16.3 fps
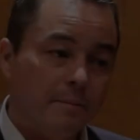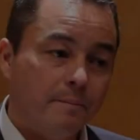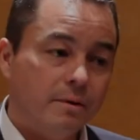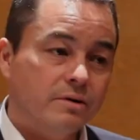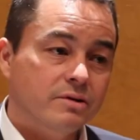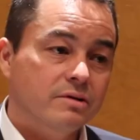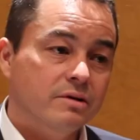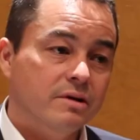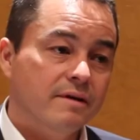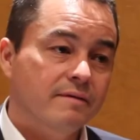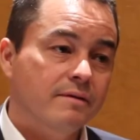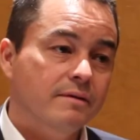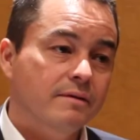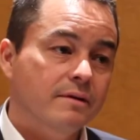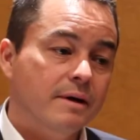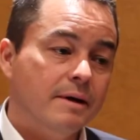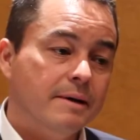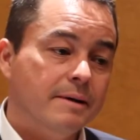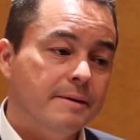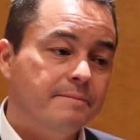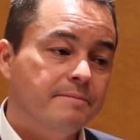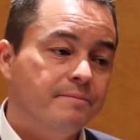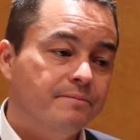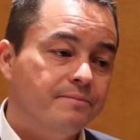a personal level,
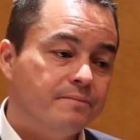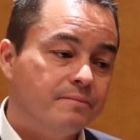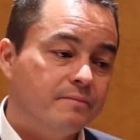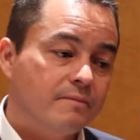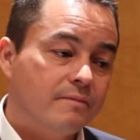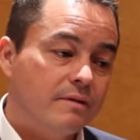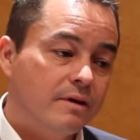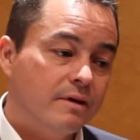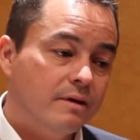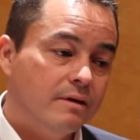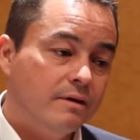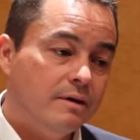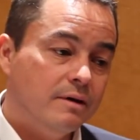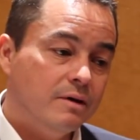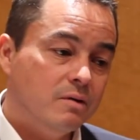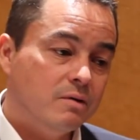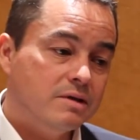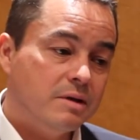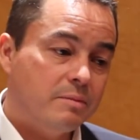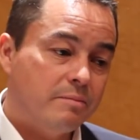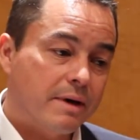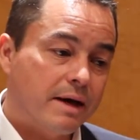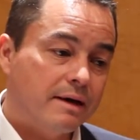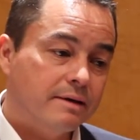you know, it's
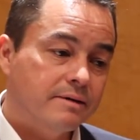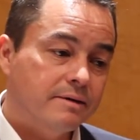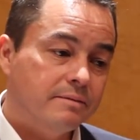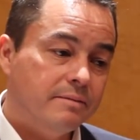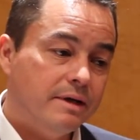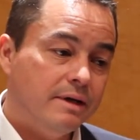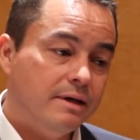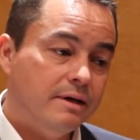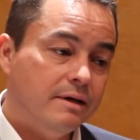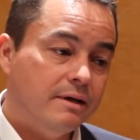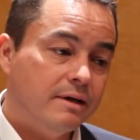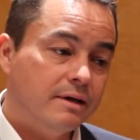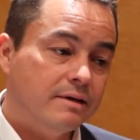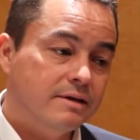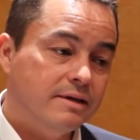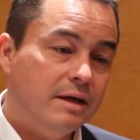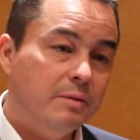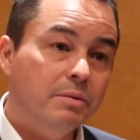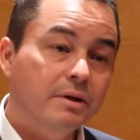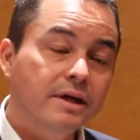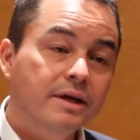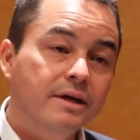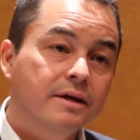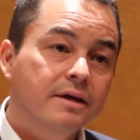impacted me
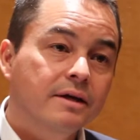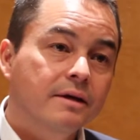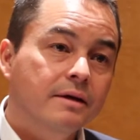deeply.